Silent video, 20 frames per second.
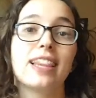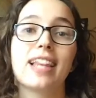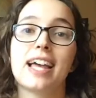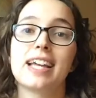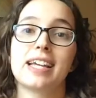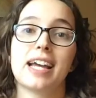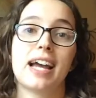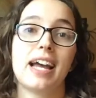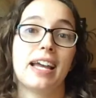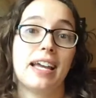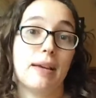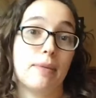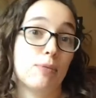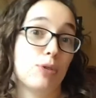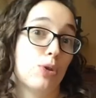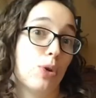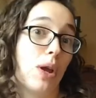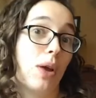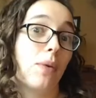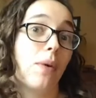like I am
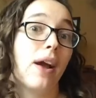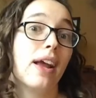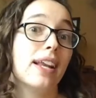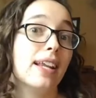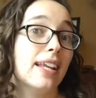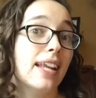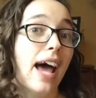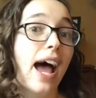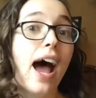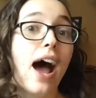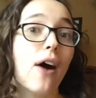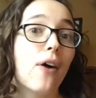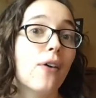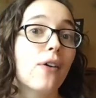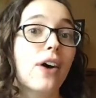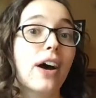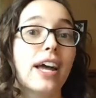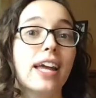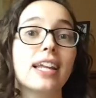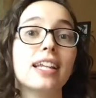doing right
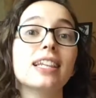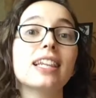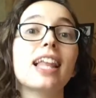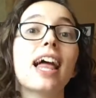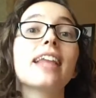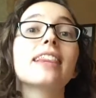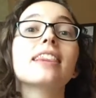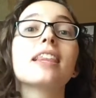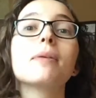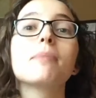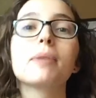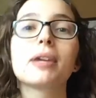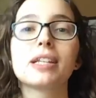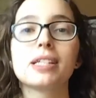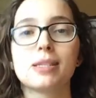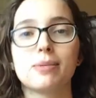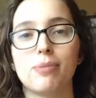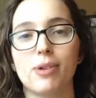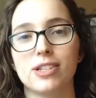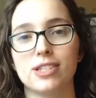now and let them
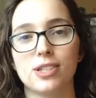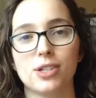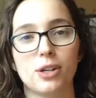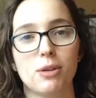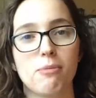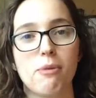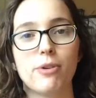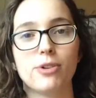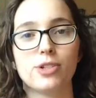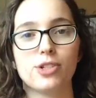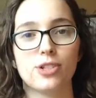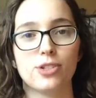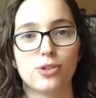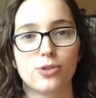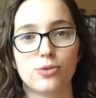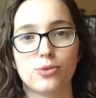express their emotions